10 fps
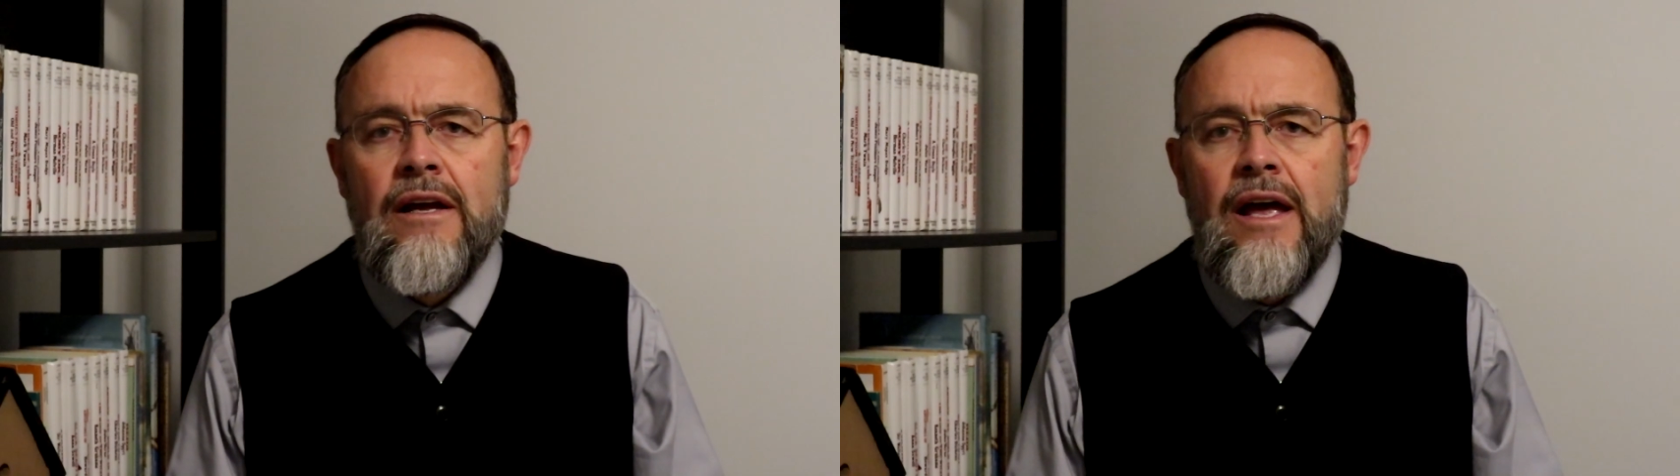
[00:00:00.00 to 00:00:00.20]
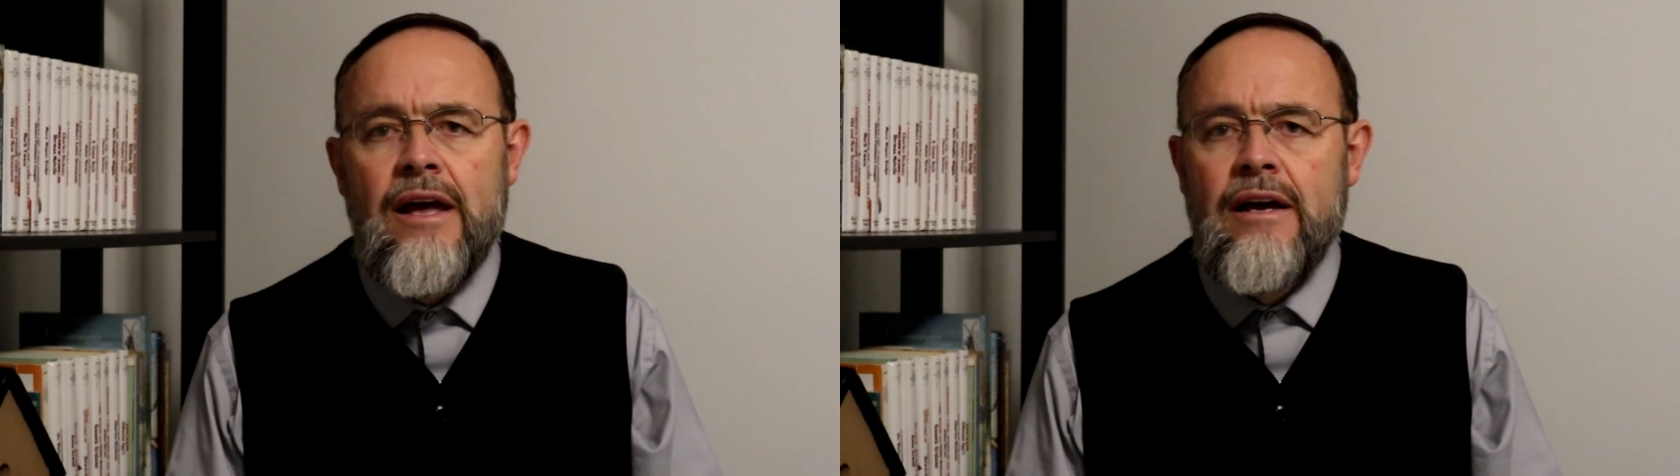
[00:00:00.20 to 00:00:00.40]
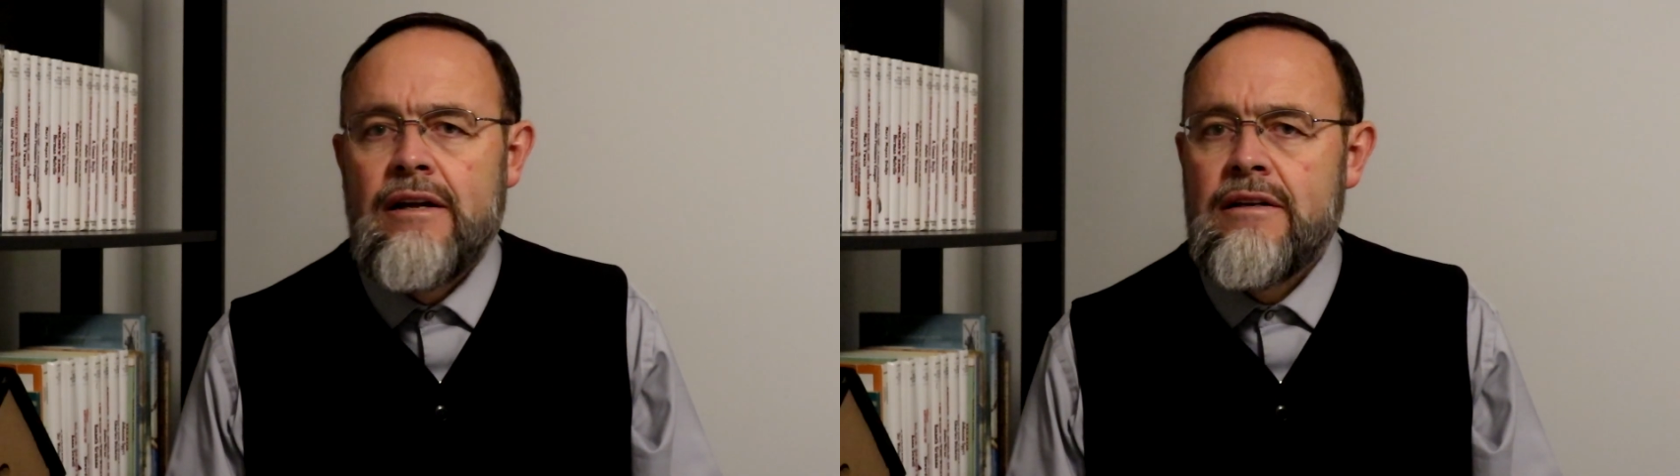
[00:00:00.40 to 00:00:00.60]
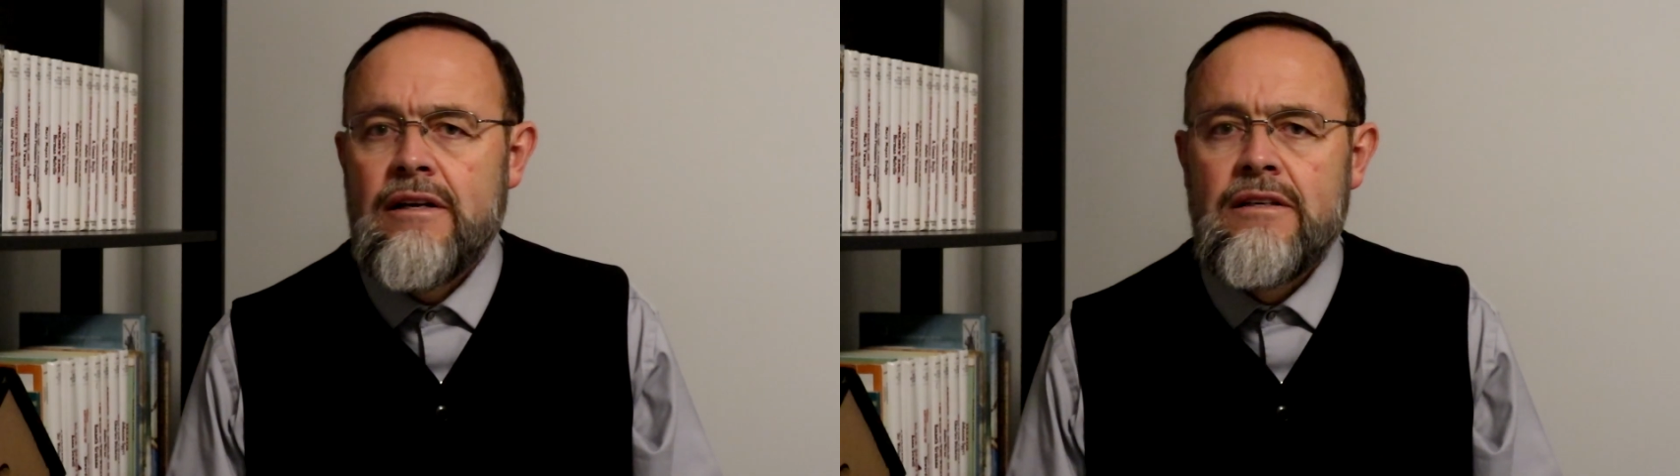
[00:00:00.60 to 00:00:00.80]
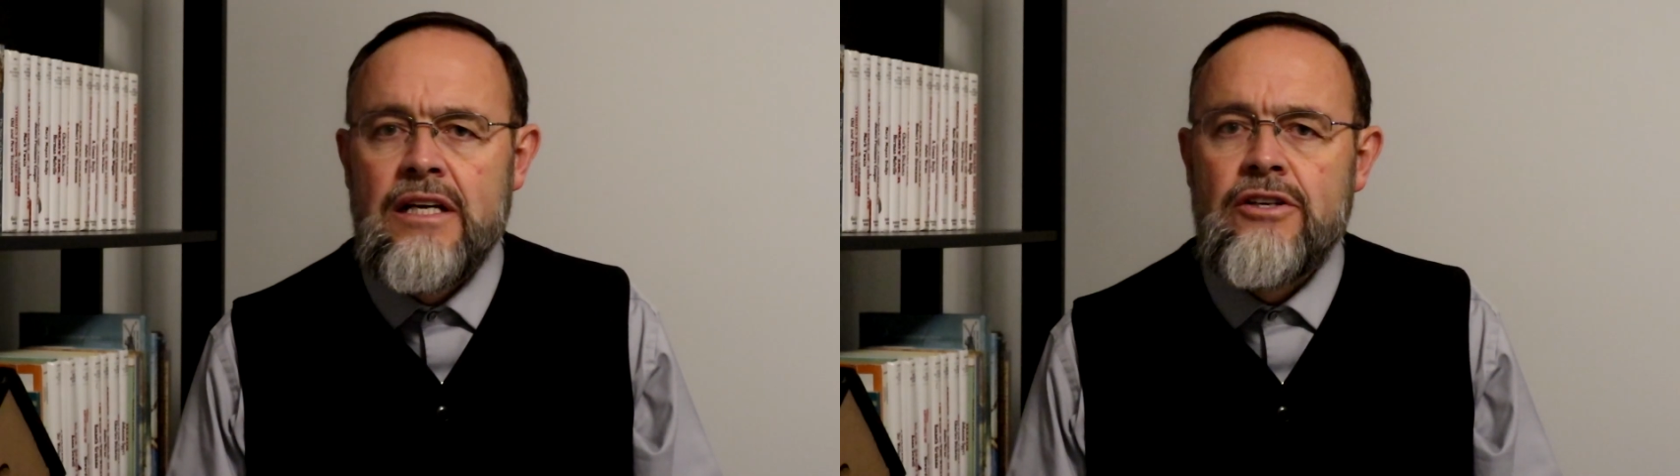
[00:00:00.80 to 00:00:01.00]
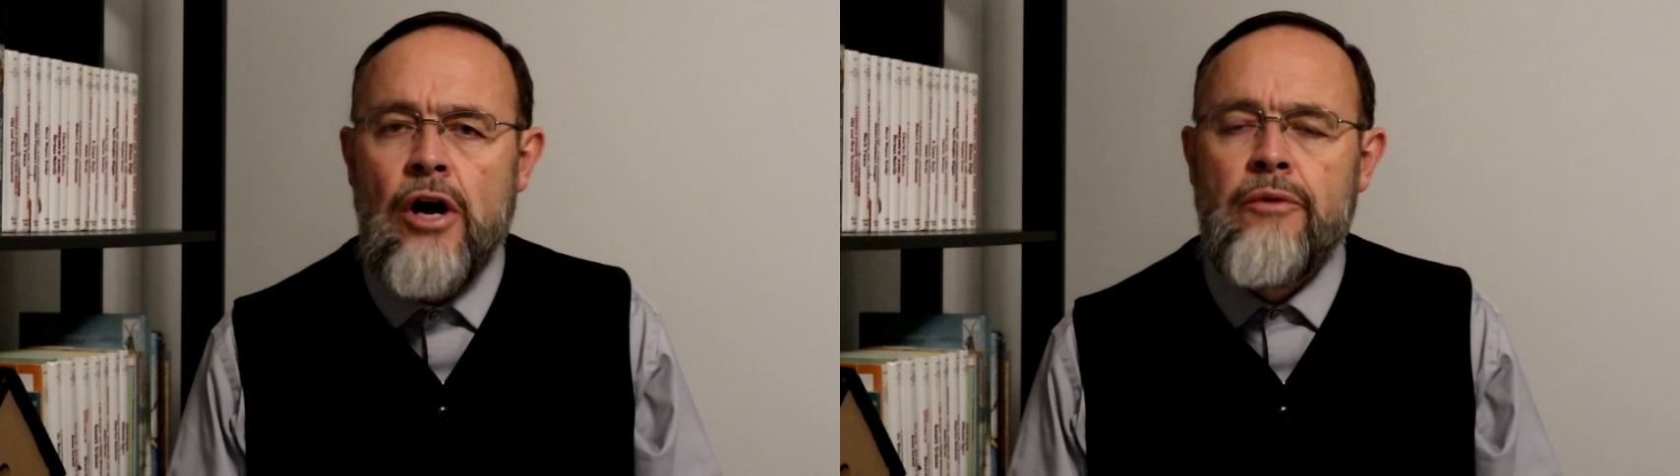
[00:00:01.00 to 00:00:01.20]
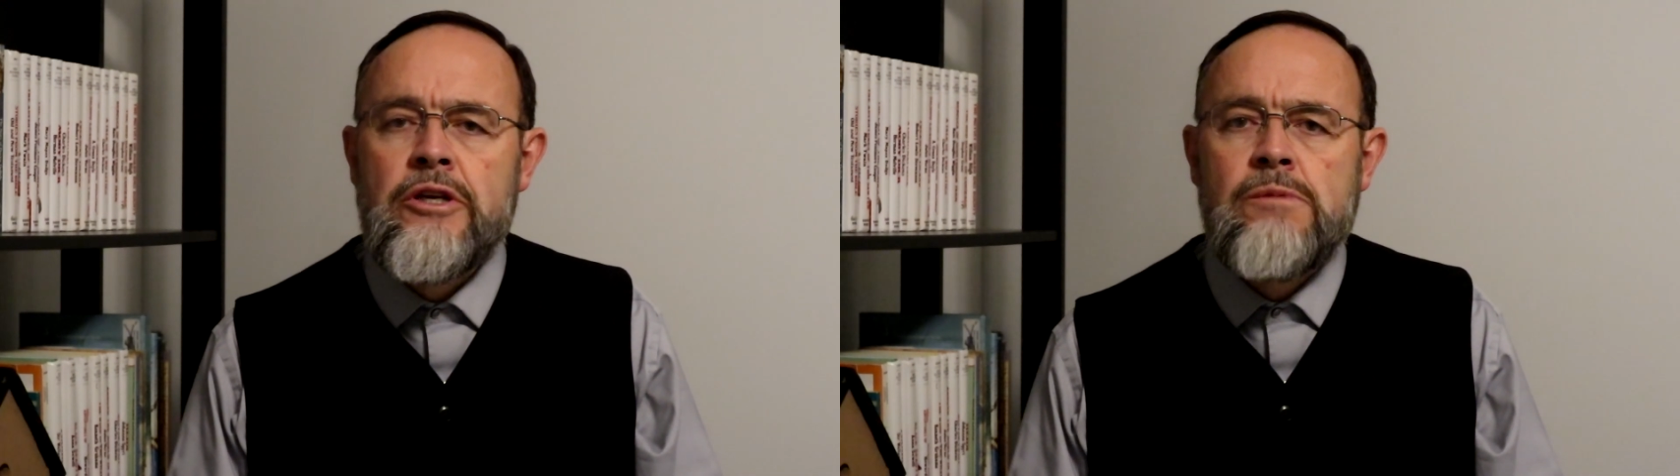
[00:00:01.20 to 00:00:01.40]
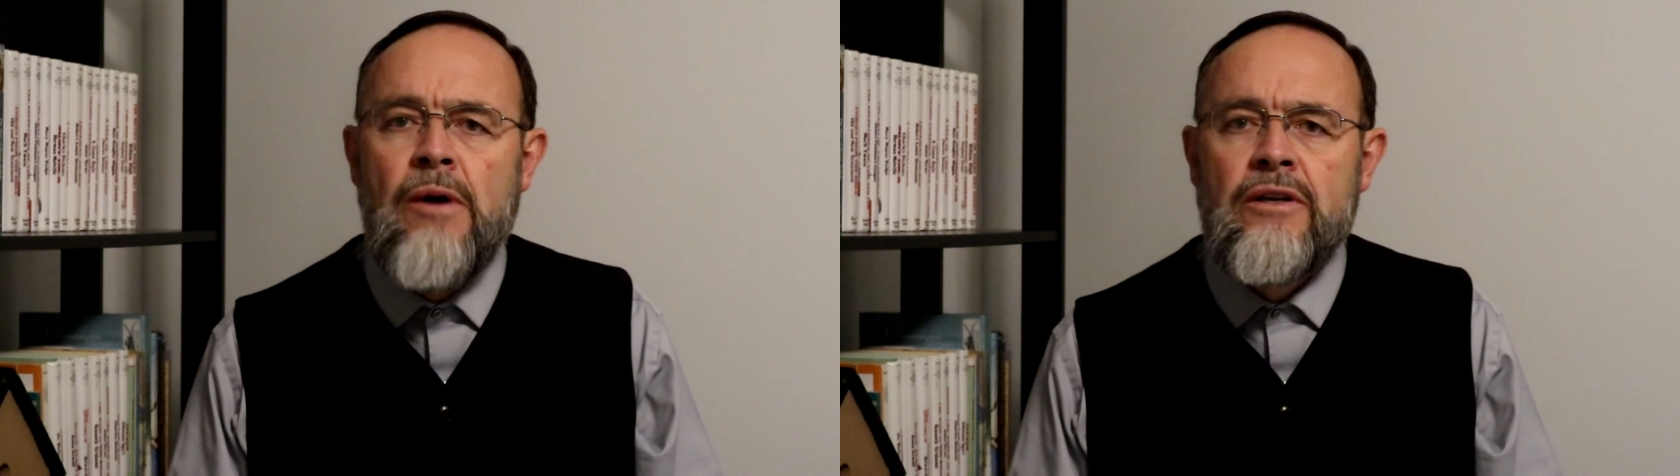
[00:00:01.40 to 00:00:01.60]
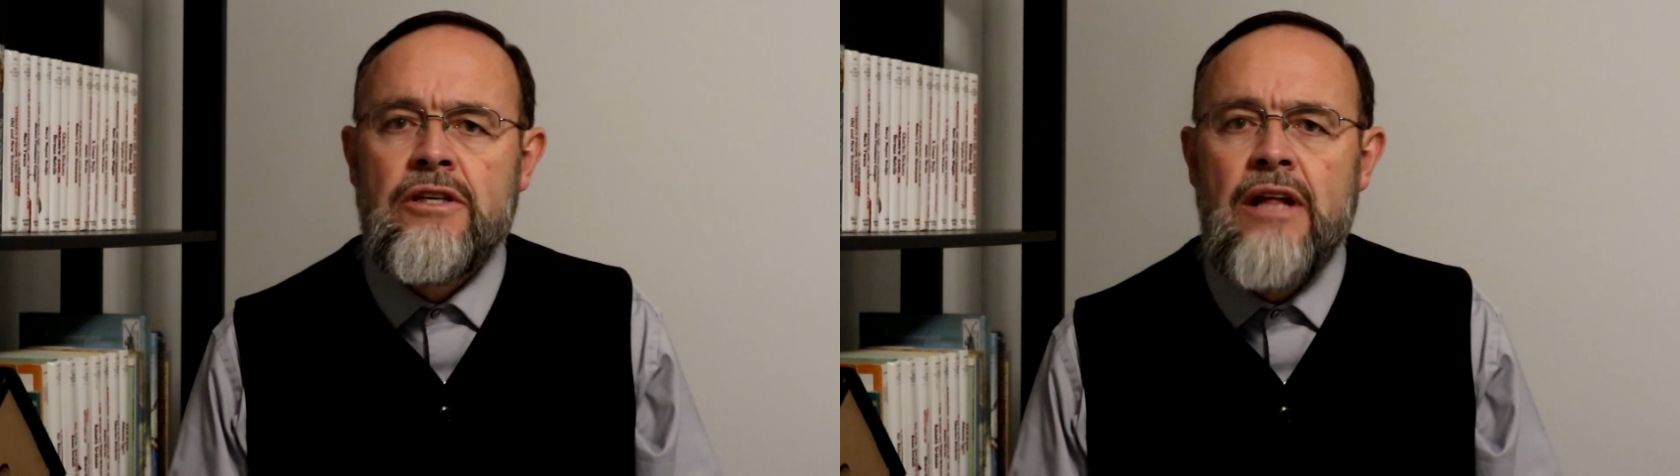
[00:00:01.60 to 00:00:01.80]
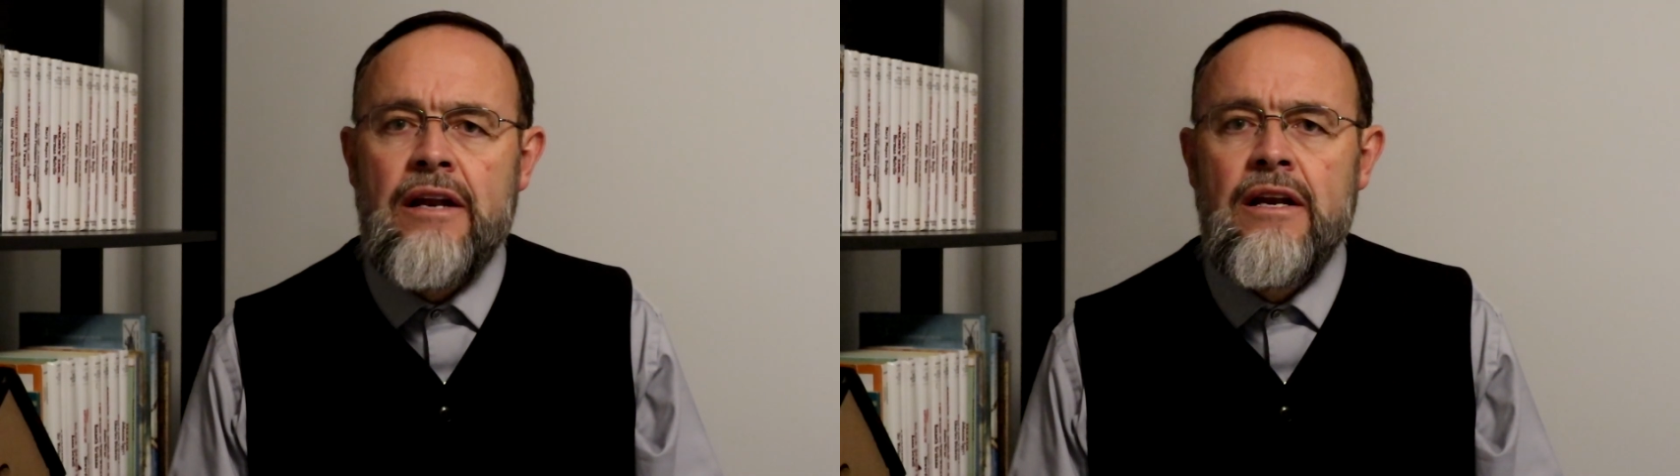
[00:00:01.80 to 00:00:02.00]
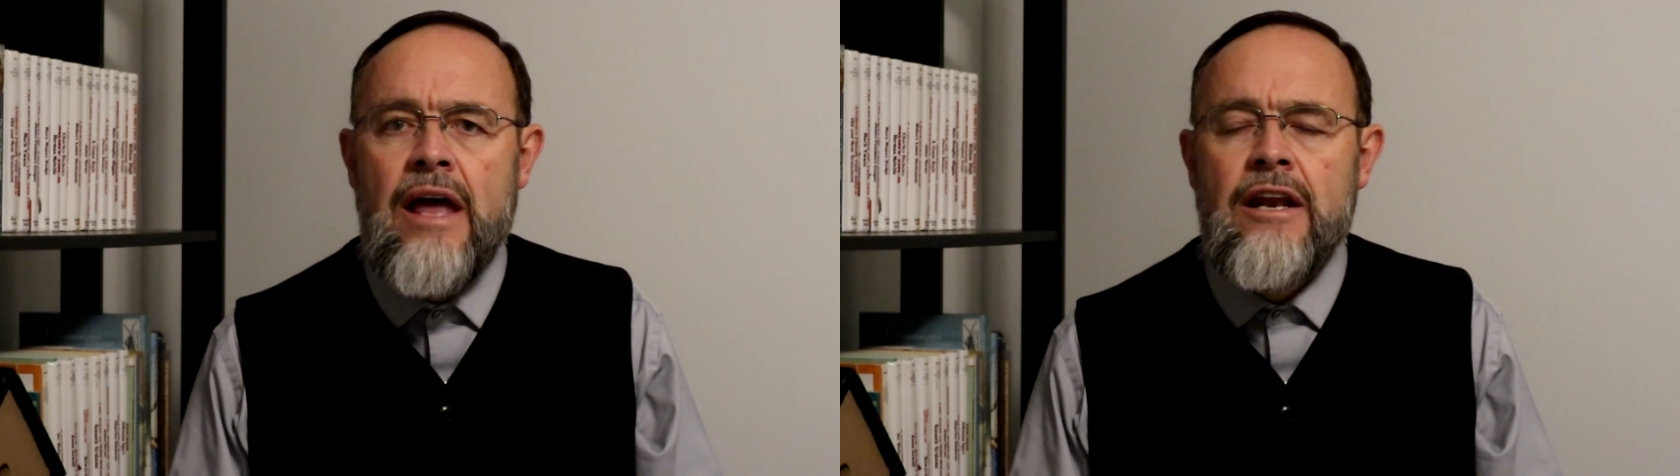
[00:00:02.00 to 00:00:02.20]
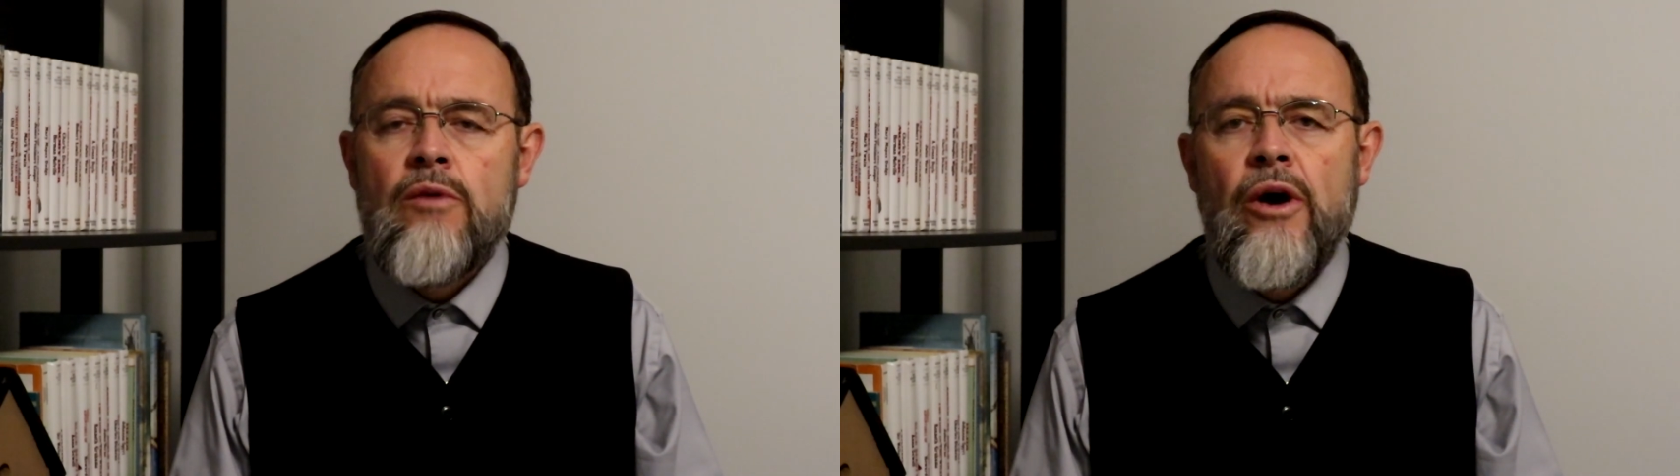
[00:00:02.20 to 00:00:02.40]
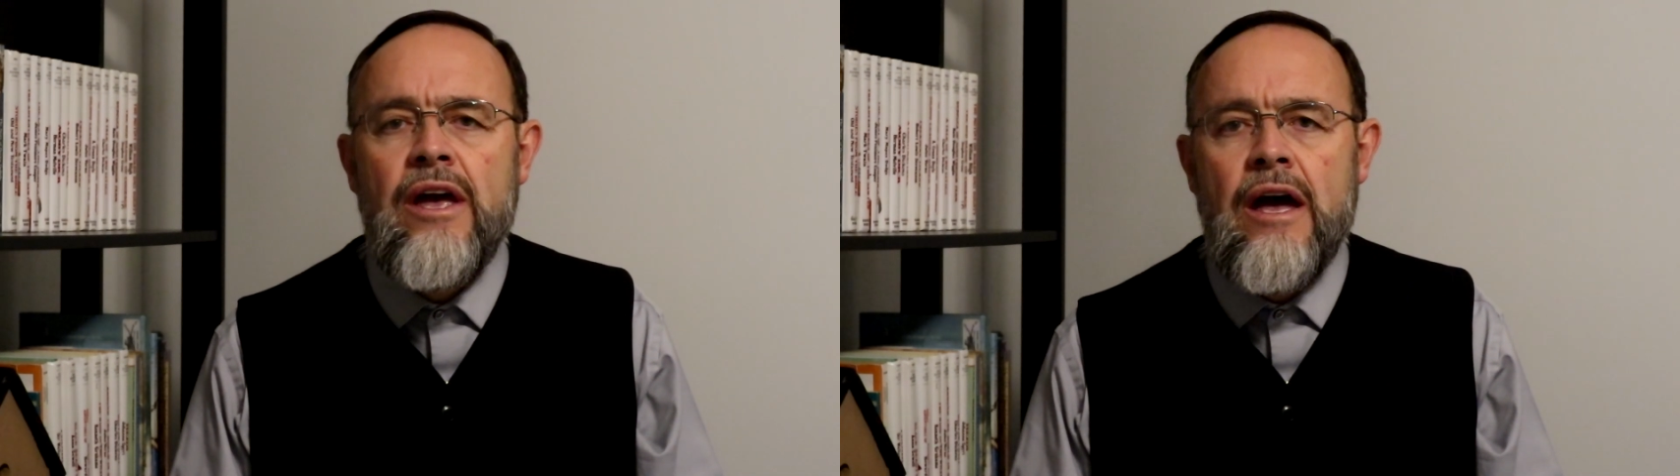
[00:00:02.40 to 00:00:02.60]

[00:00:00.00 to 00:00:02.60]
and did not respond to that in any way.